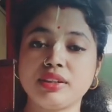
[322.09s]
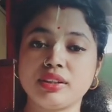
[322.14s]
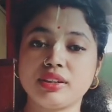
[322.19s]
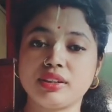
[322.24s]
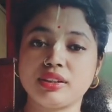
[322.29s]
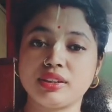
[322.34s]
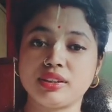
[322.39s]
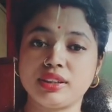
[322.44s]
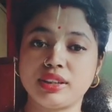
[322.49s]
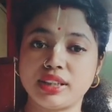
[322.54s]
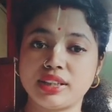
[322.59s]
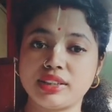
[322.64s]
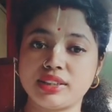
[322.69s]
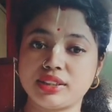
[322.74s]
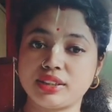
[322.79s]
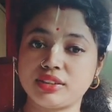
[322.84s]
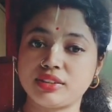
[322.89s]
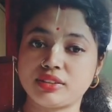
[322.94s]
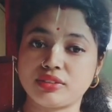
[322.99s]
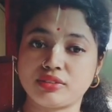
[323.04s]
there
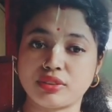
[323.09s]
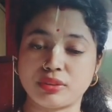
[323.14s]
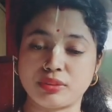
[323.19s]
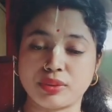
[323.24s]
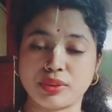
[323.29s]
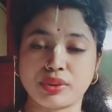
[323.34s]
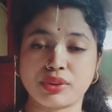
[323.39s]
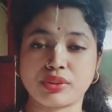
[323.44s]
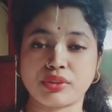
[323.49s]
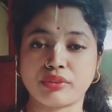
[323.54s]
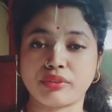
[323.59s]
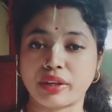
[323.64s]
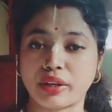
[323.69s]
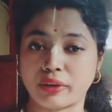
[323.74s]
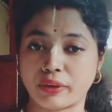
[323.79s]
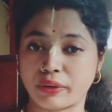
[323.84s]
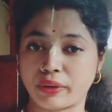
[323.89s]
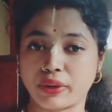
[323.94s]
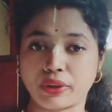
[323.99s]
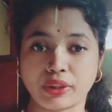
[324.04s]
is a formation of
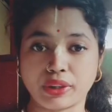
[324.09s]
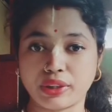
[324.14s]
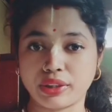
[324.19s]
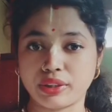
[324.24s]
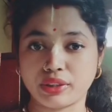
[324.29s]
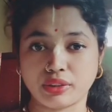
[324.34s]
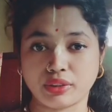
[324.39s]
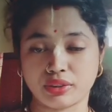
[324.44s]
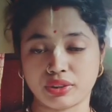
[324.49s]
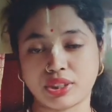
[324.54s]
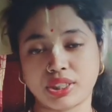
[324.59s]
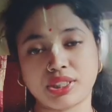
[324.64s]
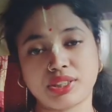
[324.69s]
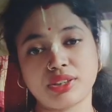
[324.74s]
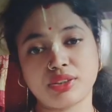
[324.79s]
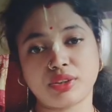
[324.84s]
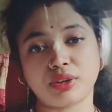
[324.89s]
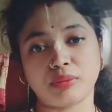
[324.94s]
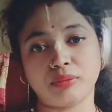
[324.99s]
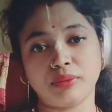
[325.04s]
octahedral